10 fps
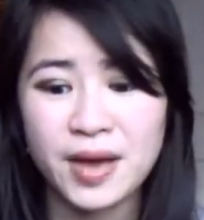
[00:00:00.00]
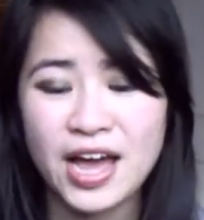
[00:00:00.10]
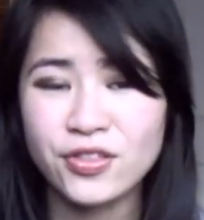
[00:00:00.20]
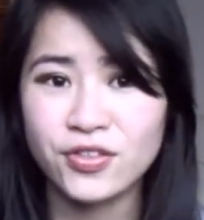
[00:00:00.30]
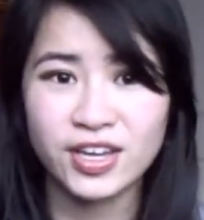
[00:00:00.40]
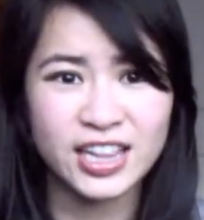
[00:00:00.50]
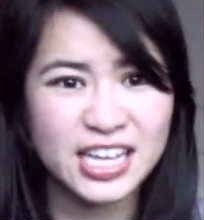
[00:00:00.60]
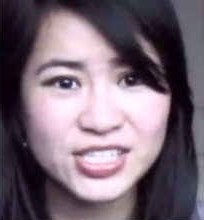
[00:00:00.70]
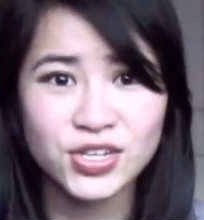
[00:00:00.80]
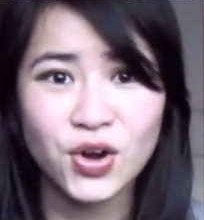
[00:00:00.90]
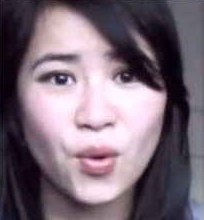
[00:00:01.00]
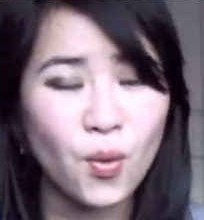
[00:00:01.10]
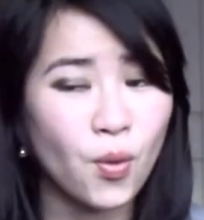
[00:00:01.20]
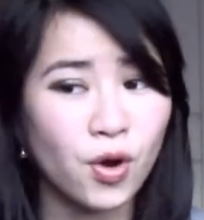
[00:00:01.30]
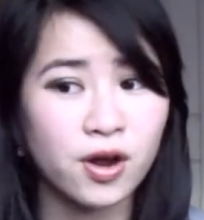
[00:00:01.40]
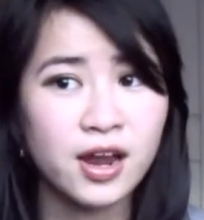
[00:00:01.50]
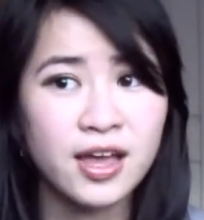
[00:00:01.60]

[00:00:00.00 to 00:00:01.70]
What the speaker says: either the cleanser or